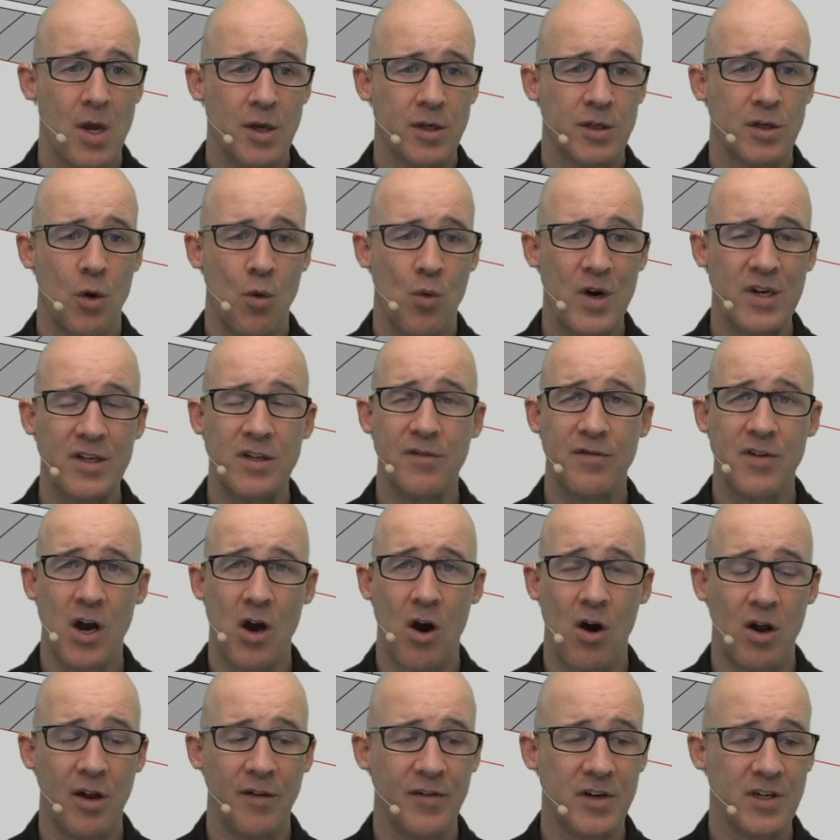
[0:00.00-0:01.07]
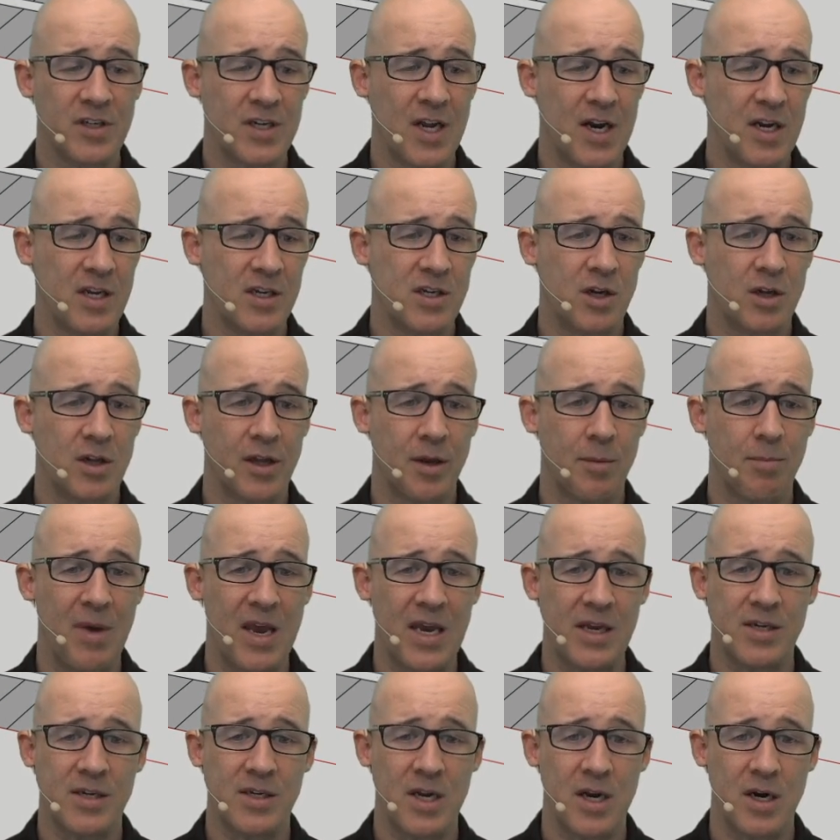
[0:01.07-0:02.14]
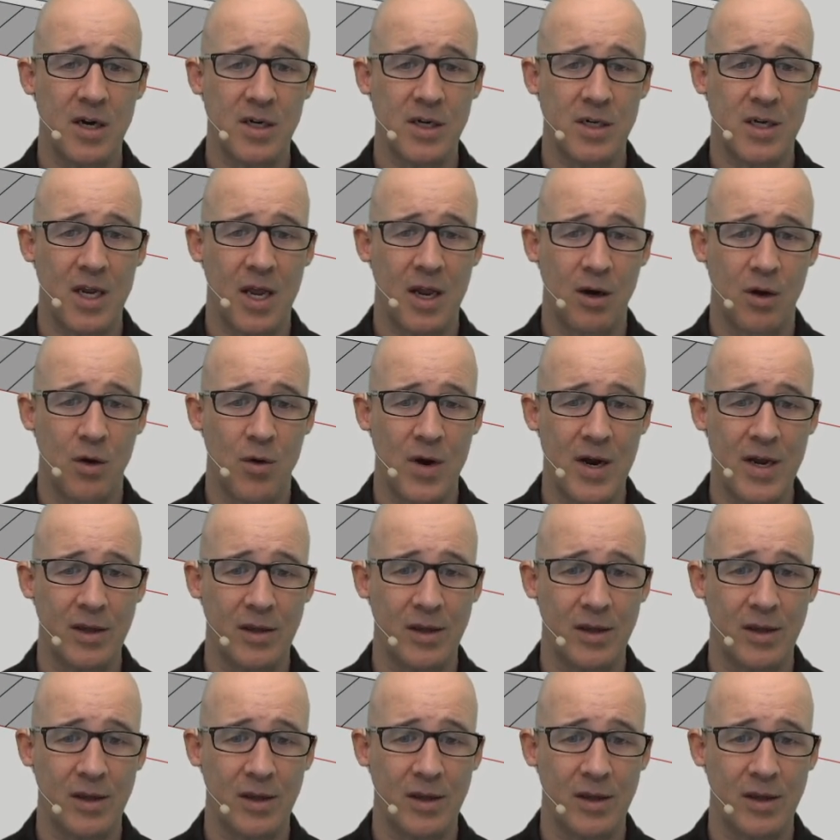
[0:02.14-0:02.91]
So once you've got all of your settings, you click Make Stairs, and quite